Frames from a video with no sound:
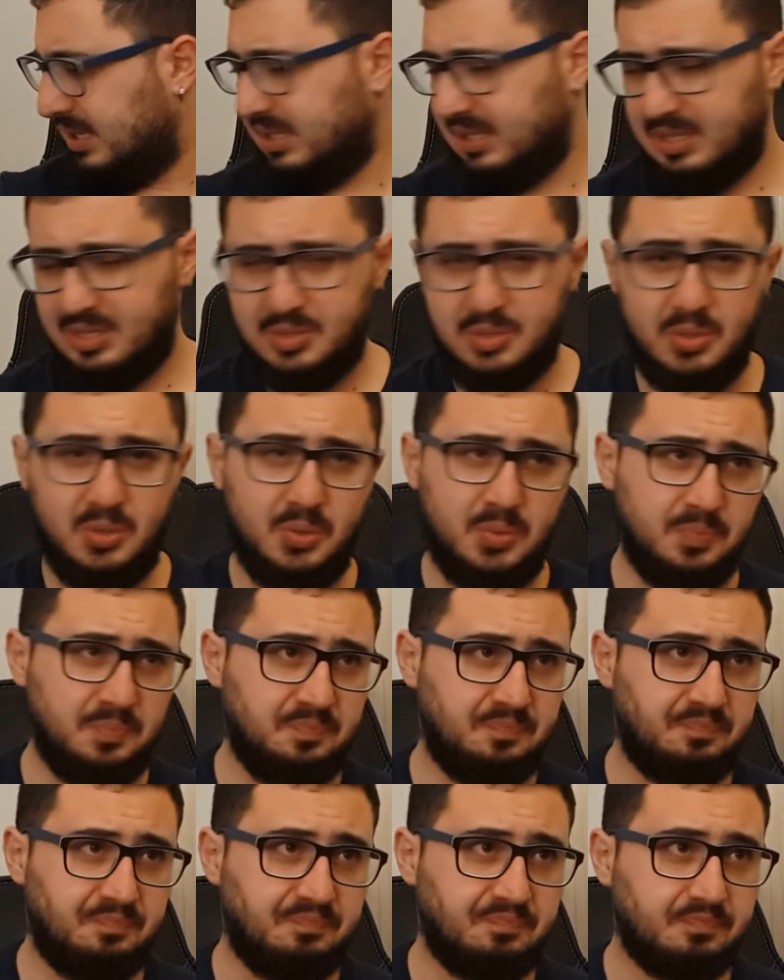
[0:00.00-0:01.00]

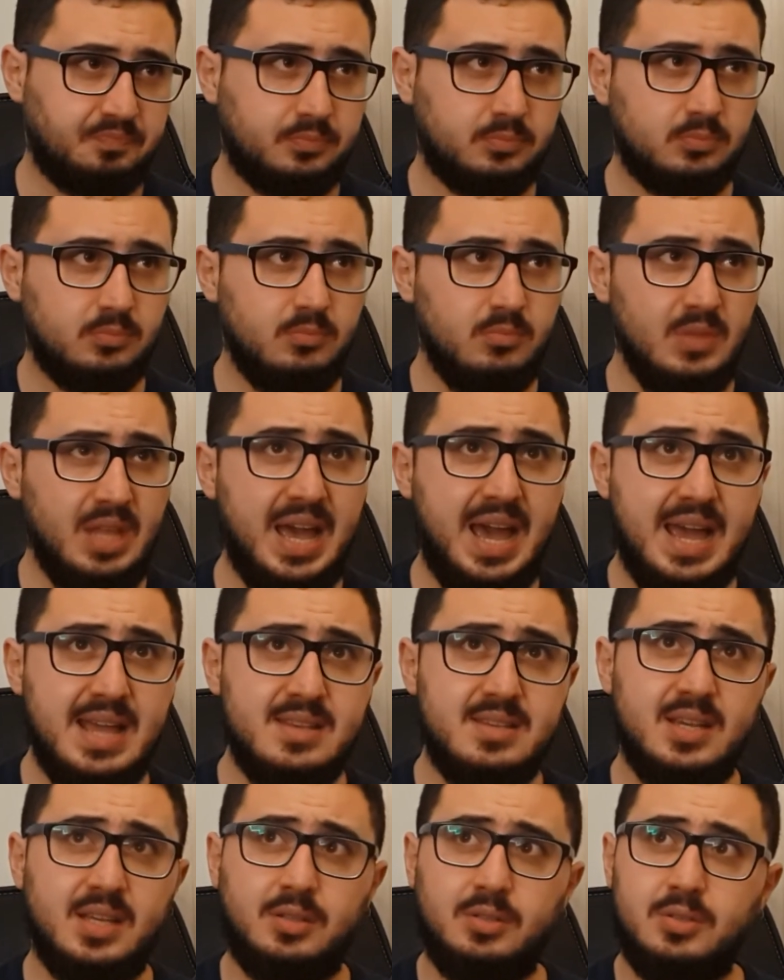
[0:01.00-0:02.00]
So
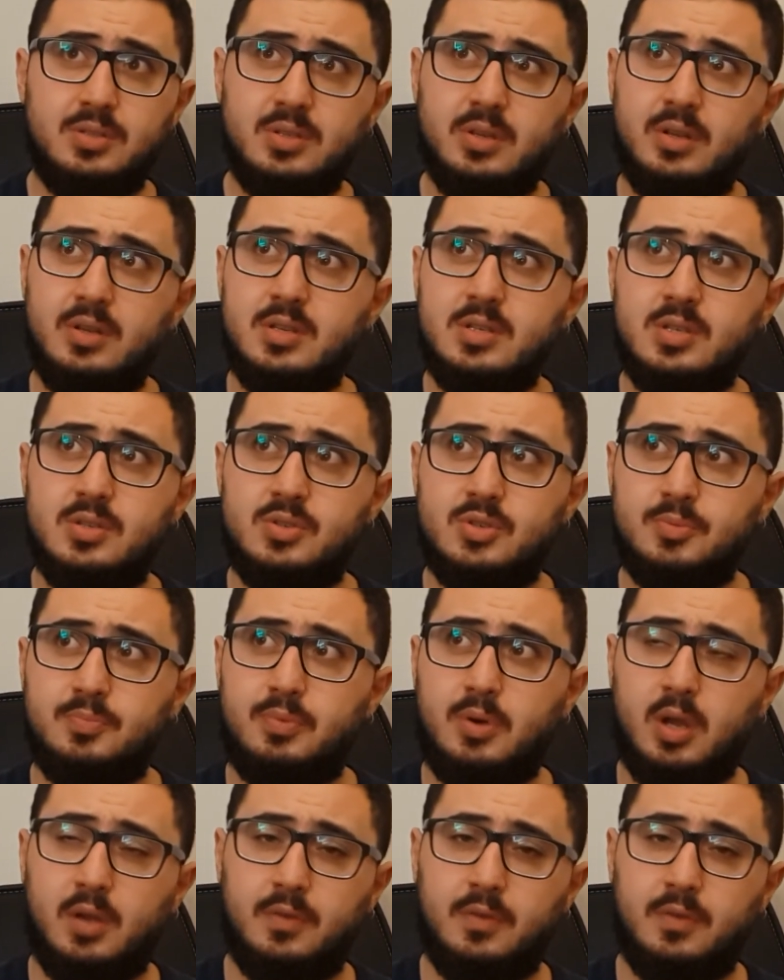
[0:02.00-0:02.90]
I decided to turn this into a